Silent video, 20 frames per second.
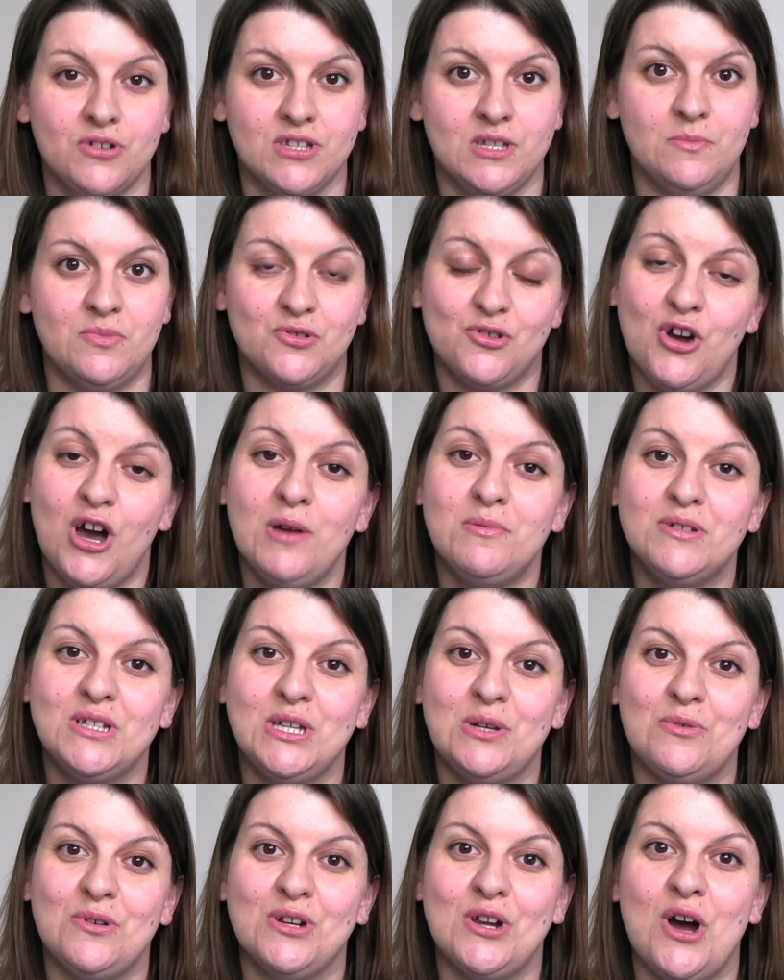subscribe
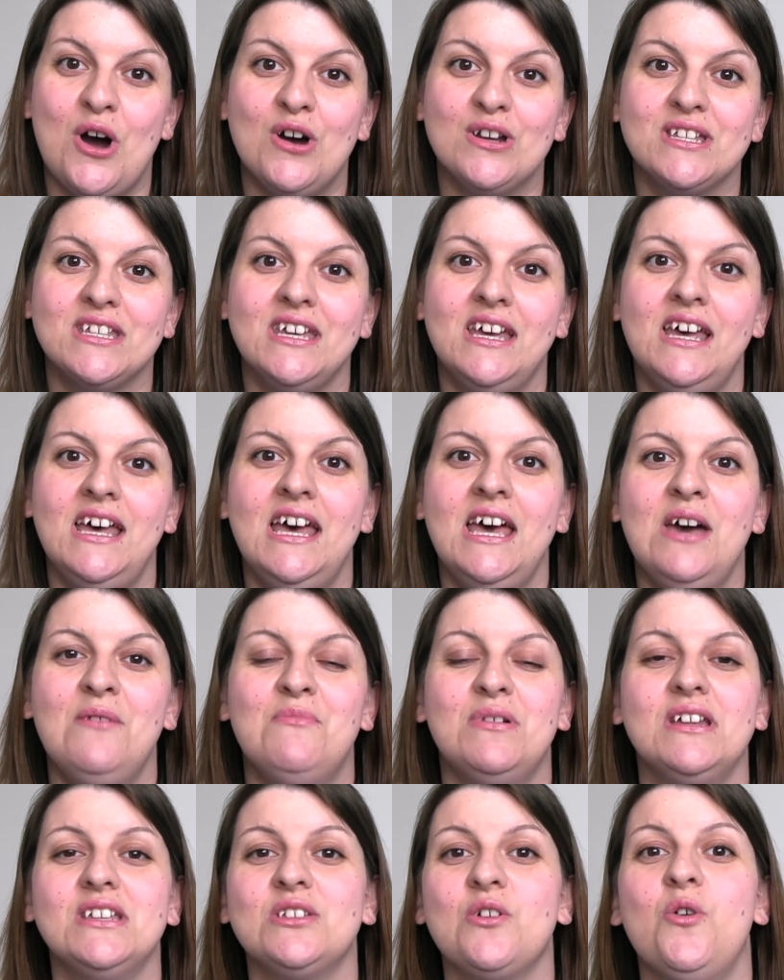to you or not,
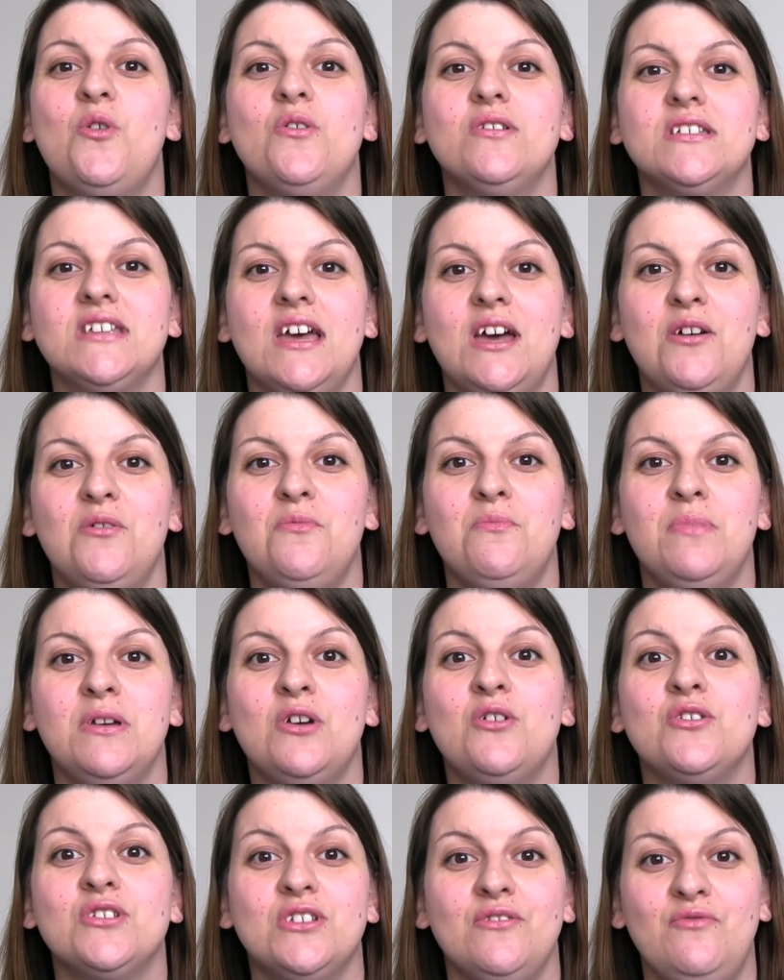but it's also
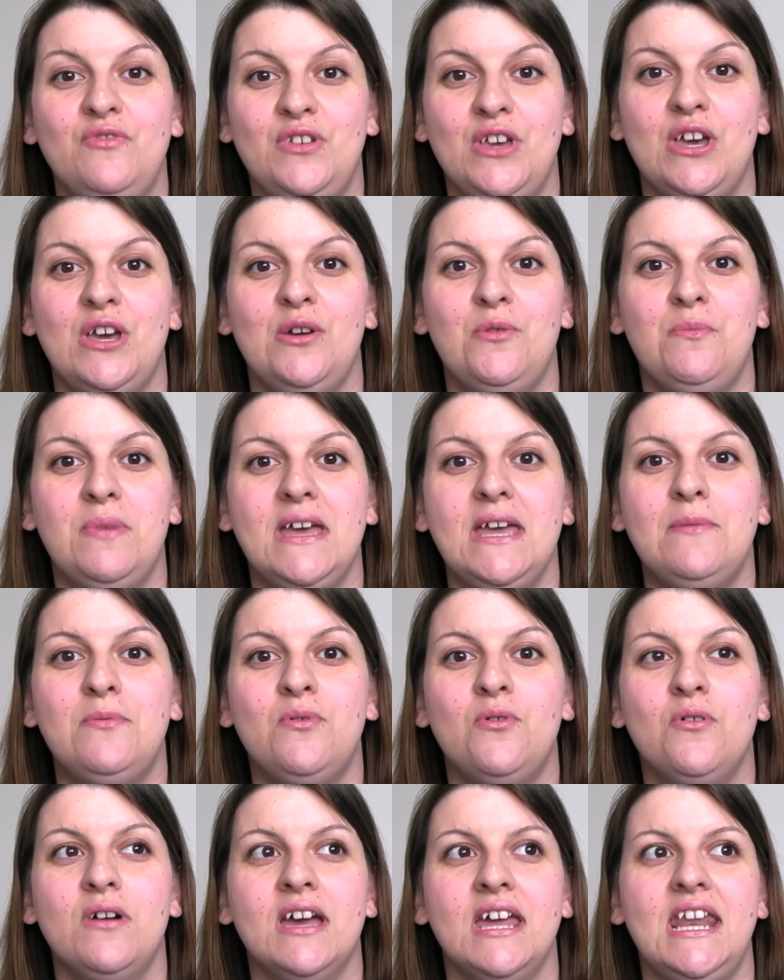because of you.
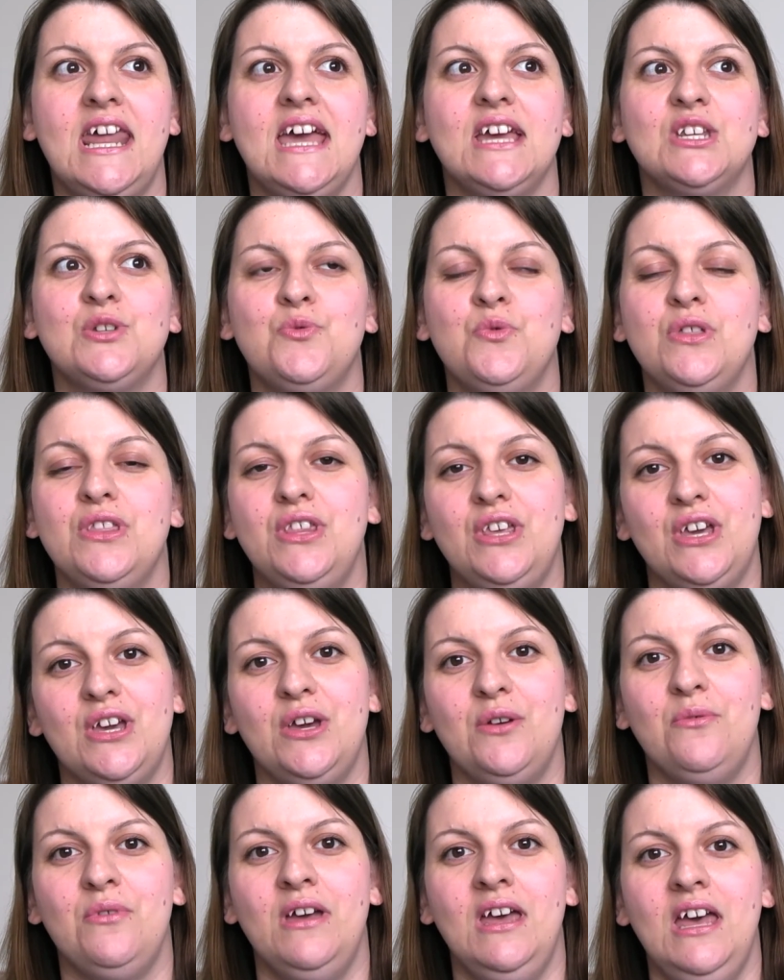People connect with
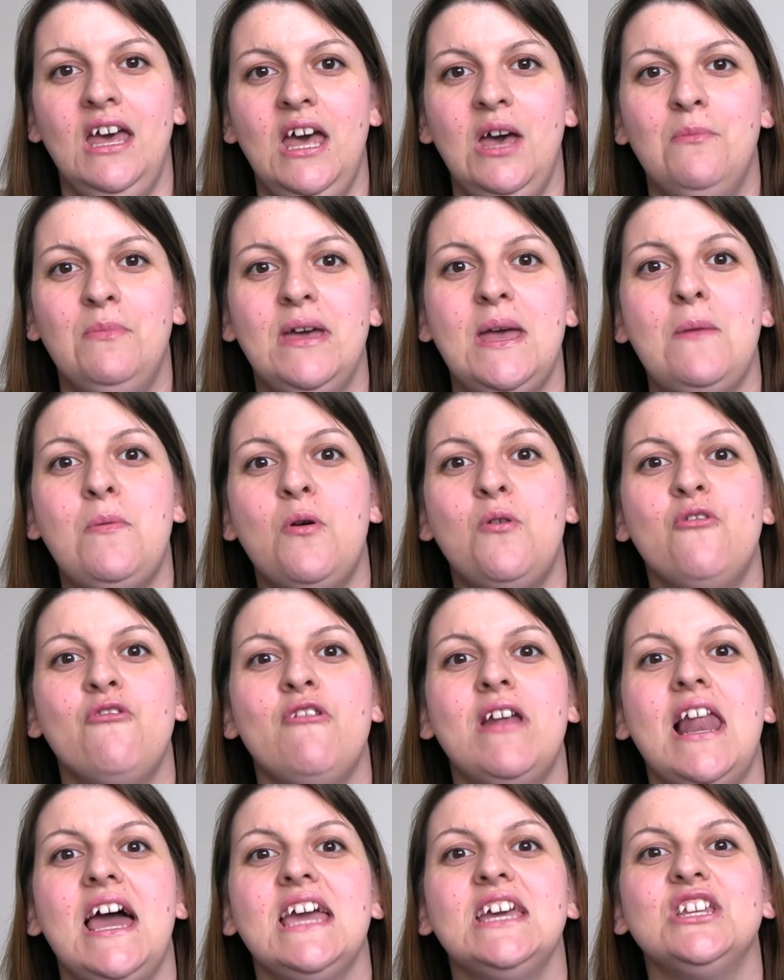you. People
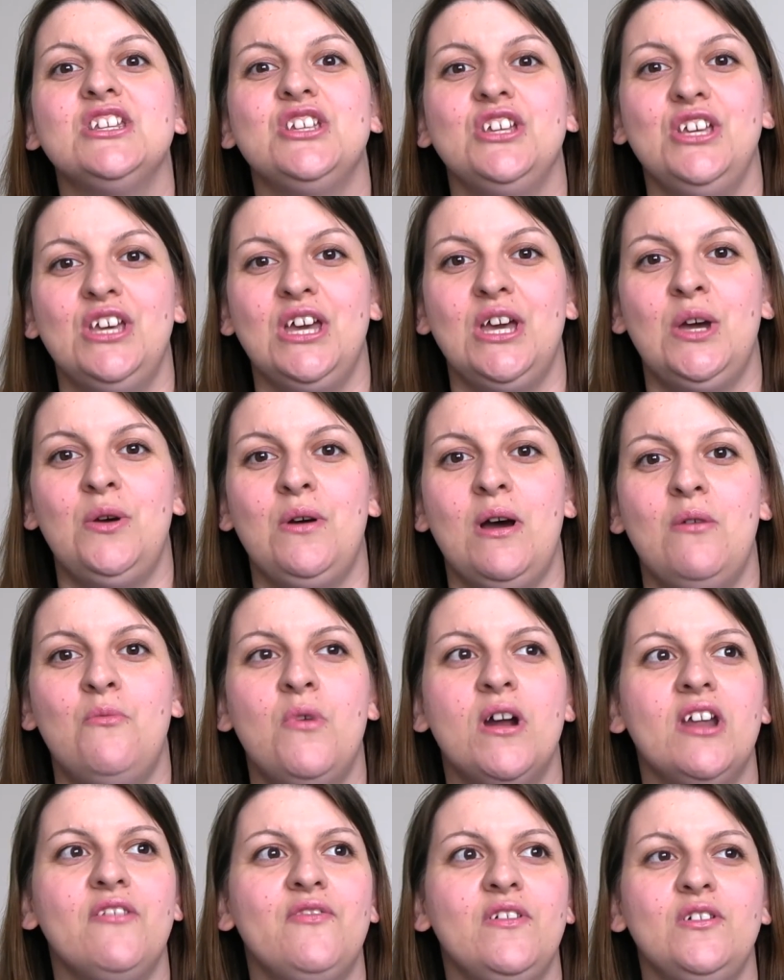relate to you and
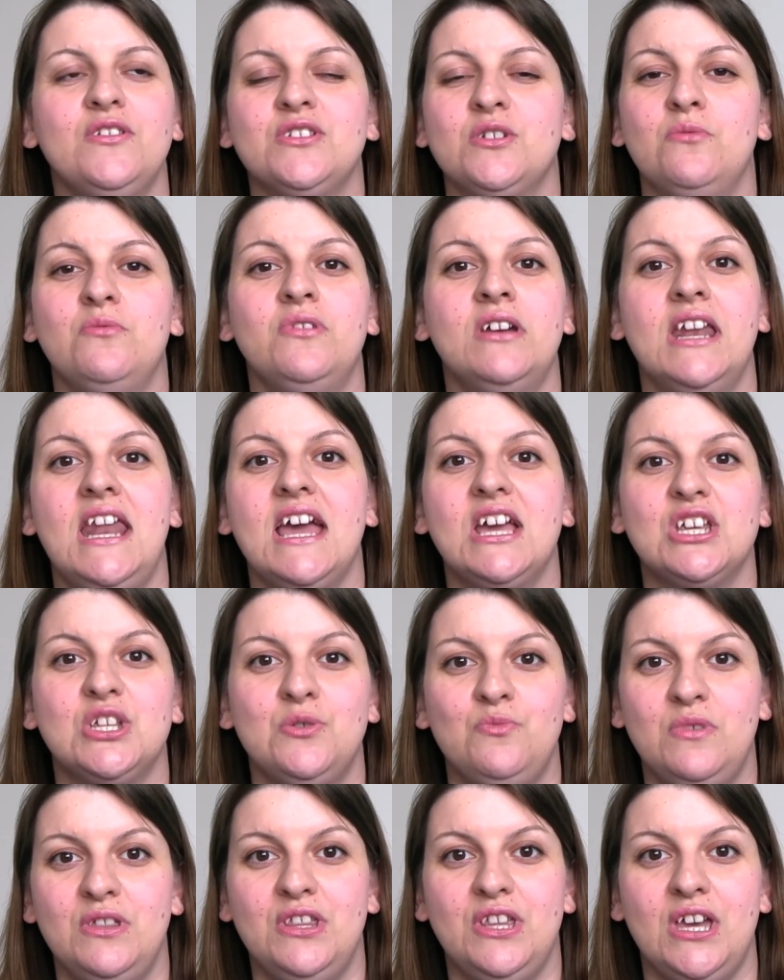want to feel some
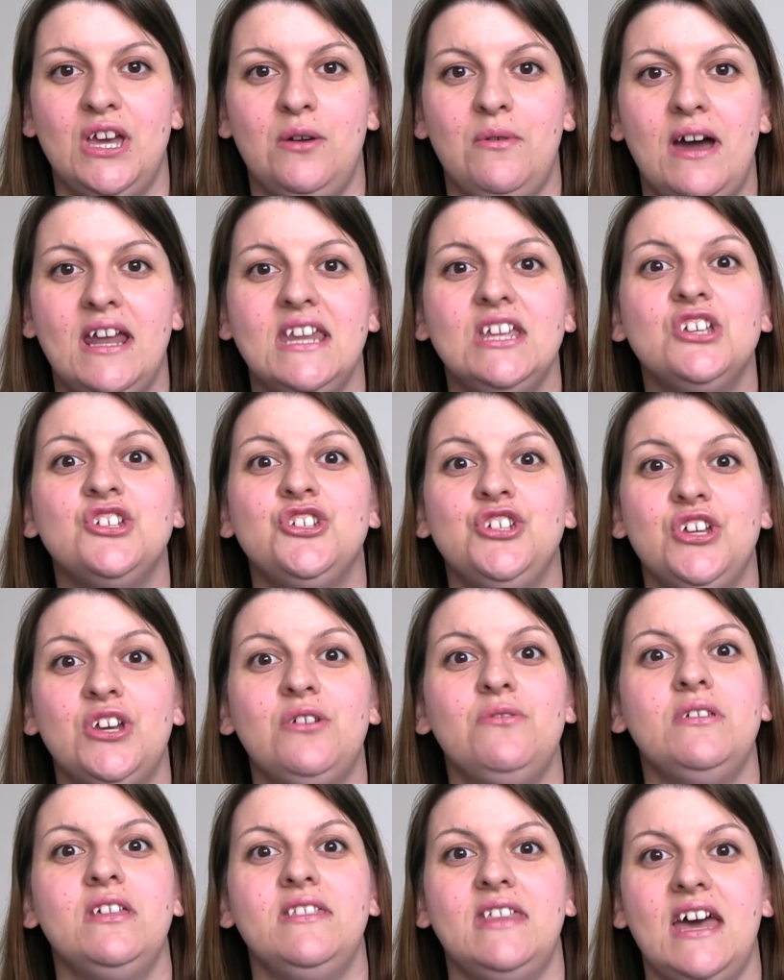connection with you, and it's
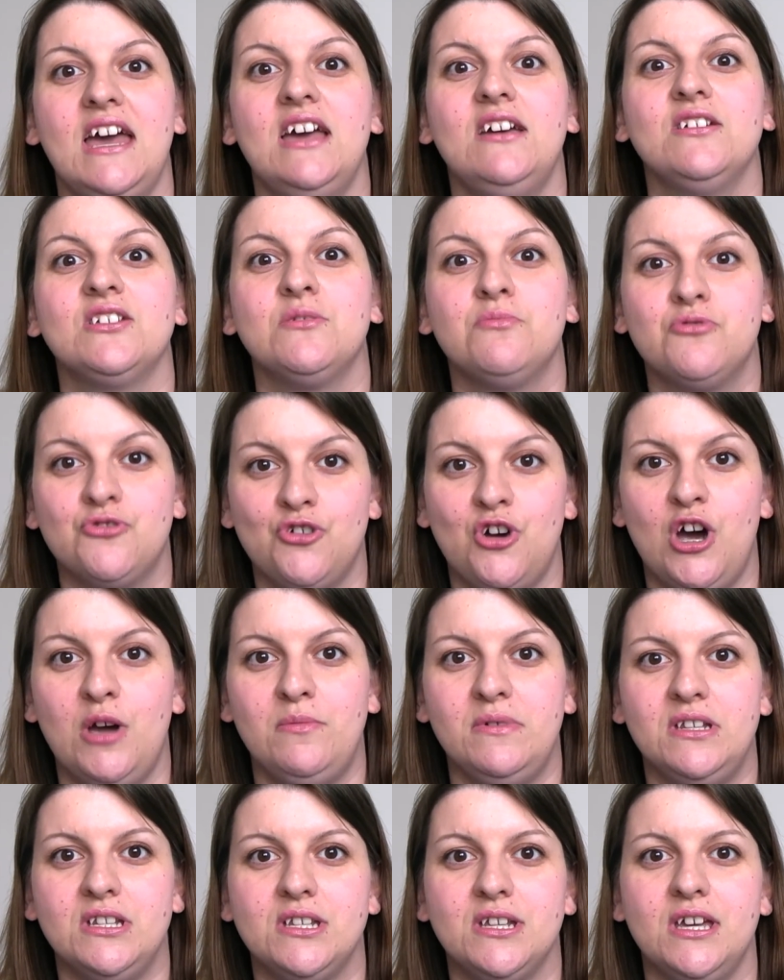you that they're
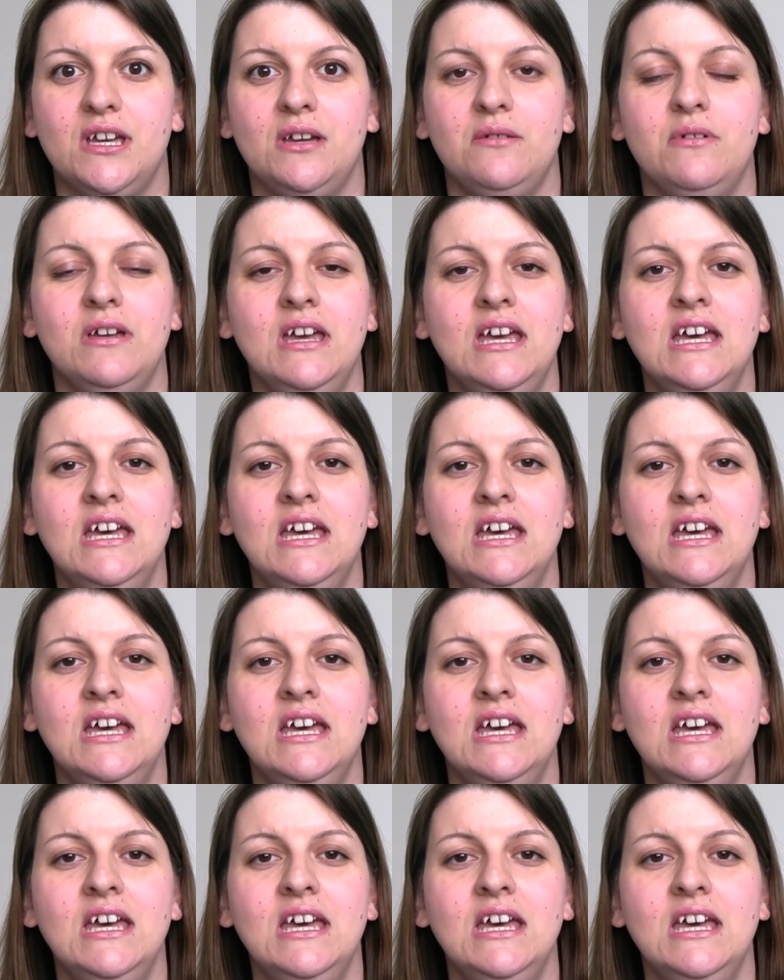subscribing to.